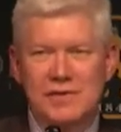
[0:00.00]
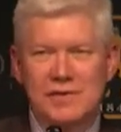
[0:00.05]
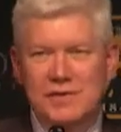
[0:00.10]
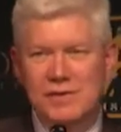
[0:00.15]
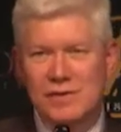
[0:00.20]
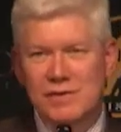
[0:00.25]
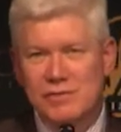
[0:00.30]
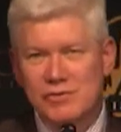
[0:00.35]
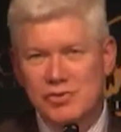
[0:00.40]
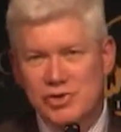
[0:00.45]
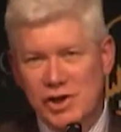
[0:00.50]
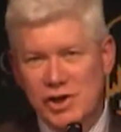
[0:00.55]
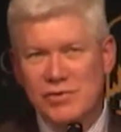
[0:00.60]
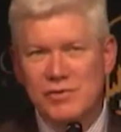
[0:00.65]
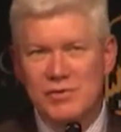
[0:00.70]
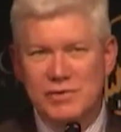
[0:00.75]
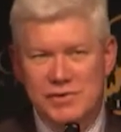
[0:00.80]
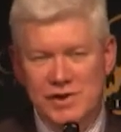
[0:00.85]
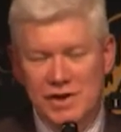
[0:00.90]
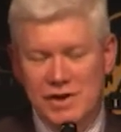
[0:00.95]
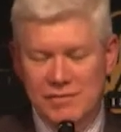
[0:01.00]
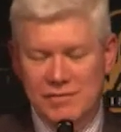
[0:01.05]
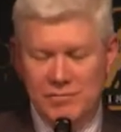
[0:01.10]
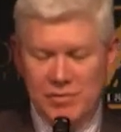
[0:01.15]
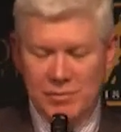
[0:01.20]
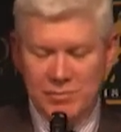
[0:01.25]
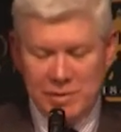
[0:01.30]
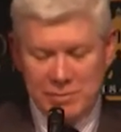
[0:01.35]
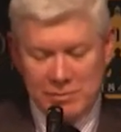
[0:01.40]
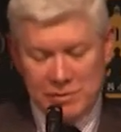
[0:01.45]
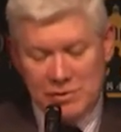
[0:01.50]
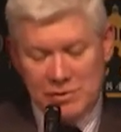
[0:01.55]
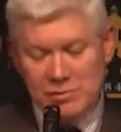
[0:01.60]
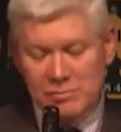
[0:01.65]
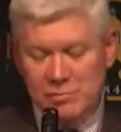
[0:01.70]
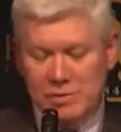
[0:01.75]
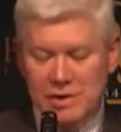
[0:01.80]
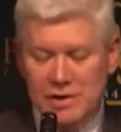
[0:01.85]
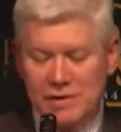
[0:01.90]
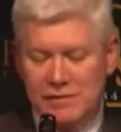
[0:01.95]
as a sort of general term for people who
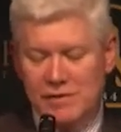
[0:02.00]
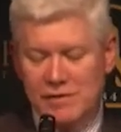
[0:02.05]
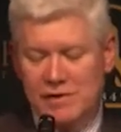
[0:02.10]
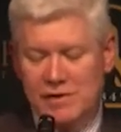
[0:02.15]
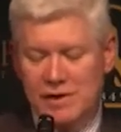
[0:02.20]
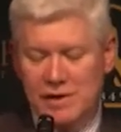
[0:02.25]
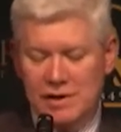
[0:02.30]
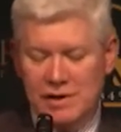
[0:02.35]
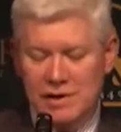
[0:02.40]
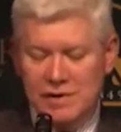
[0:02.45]
believe in the,